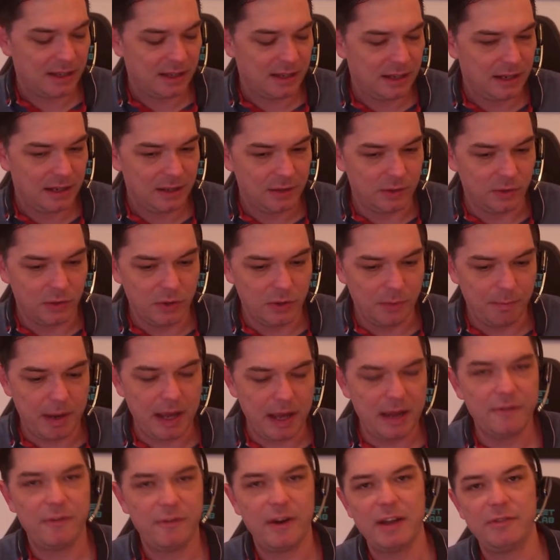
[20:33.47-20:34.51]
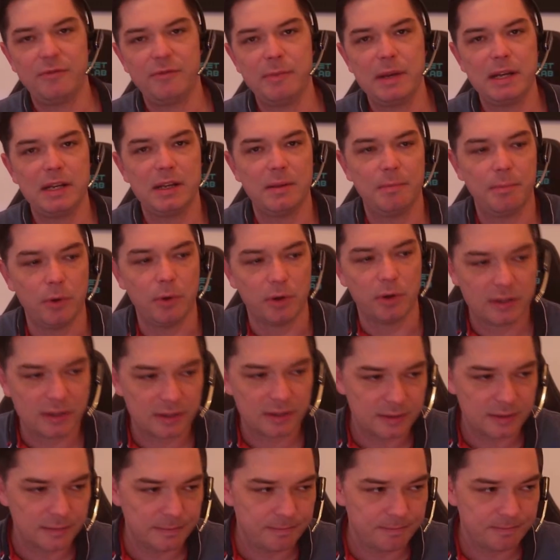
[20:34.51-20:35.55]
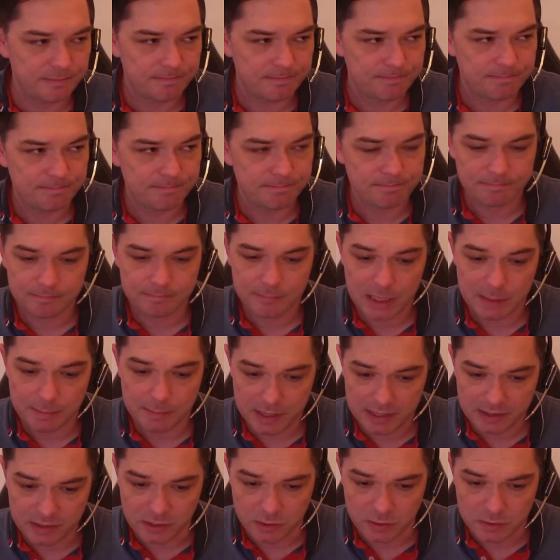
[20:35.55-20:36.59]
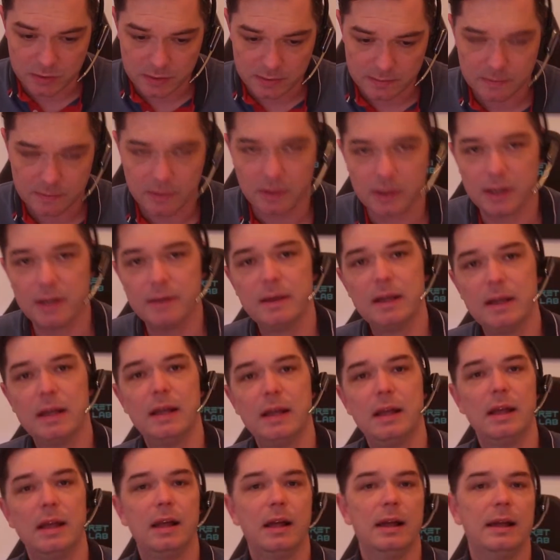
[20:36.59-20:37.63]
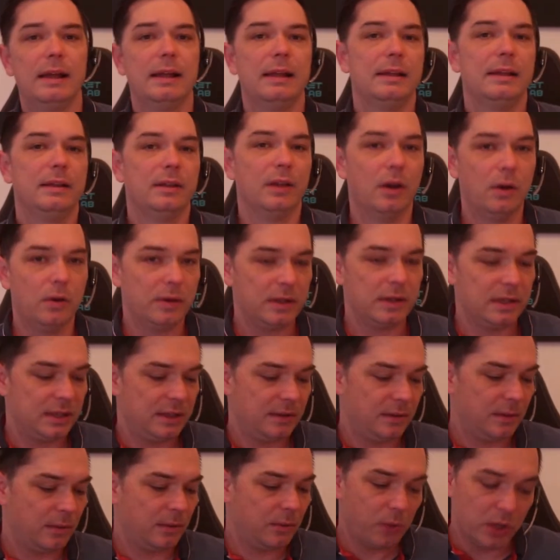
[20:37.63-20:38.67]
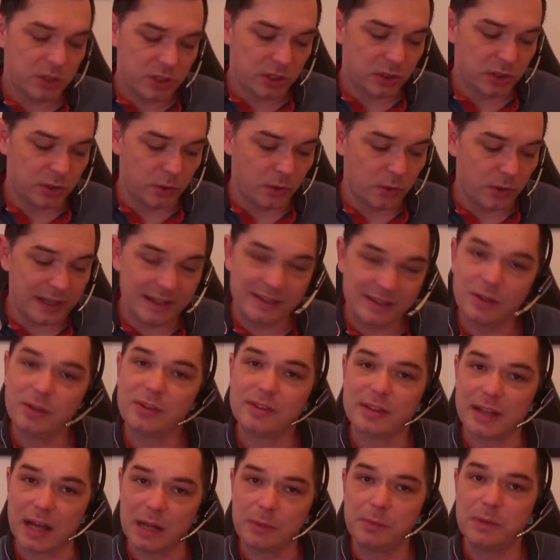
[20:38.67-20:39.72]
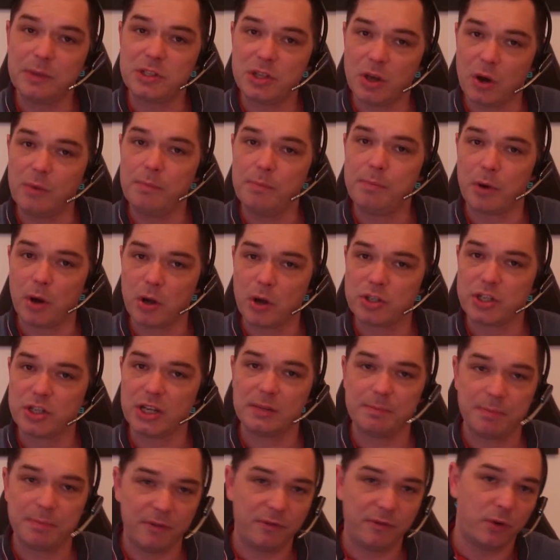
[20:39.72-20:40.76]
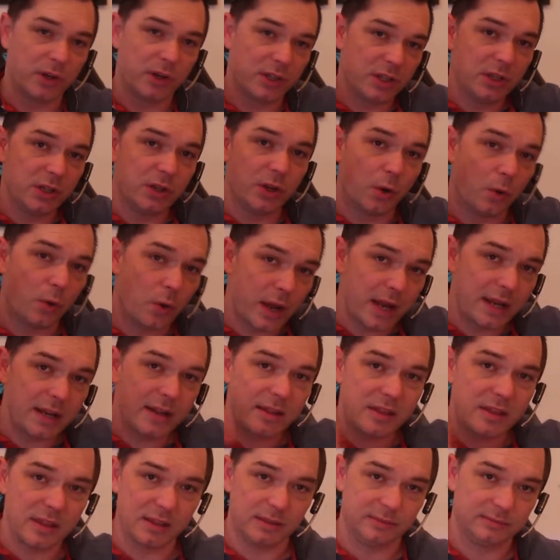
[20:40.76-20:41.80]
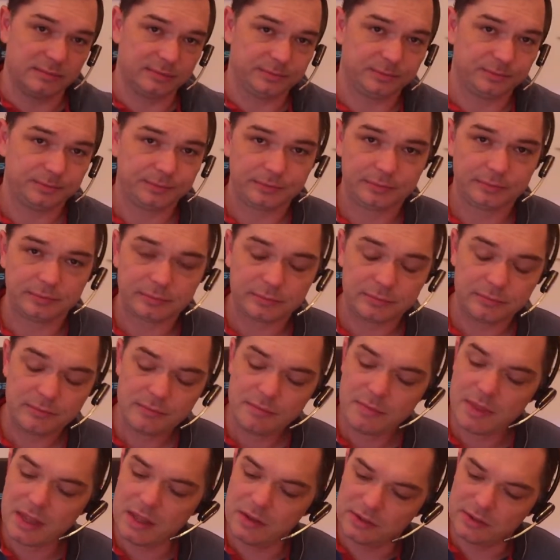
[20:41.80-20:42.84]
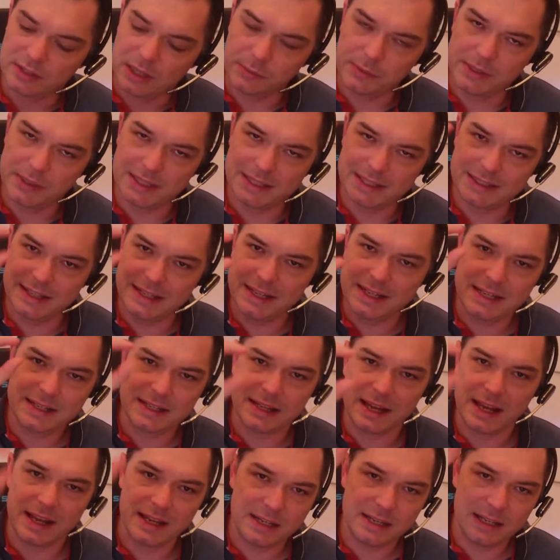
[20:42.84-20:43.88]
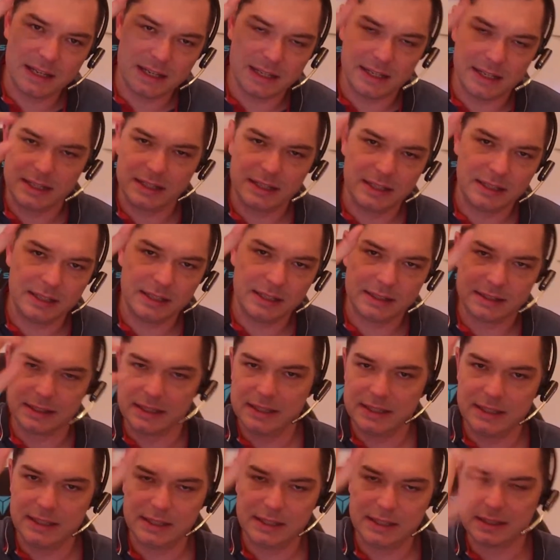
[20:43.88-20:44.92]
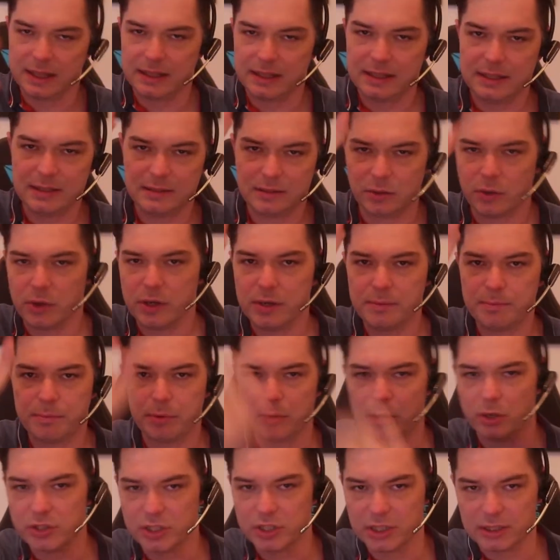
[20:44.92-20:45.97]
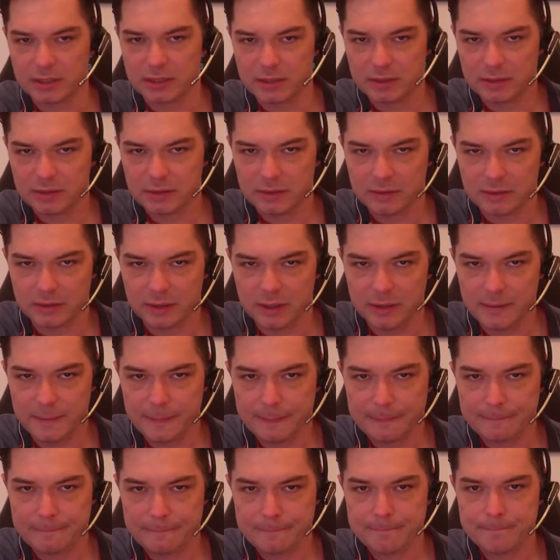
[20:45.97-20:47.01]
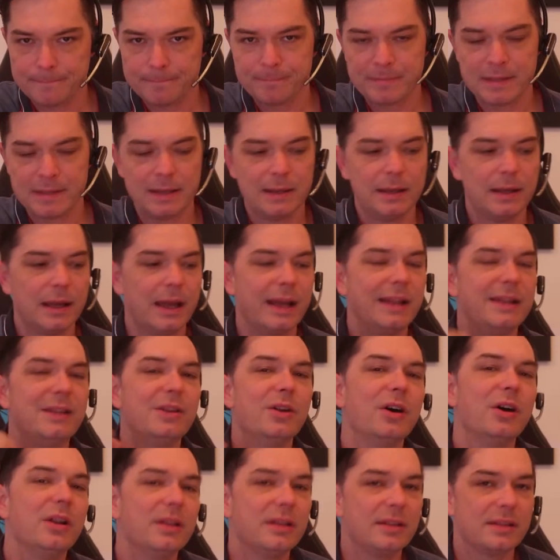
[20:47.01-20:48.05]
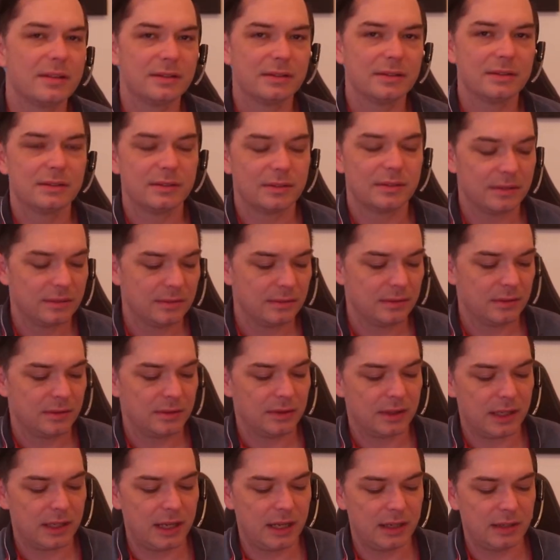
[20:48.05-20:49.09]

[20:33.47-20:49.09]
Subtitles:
Do you buy 5 million books? Please don't, okay? No, what you do is you start with your own project before you know anything. Start with a teeny tiny little teeny tiny toy project, right? And not, again,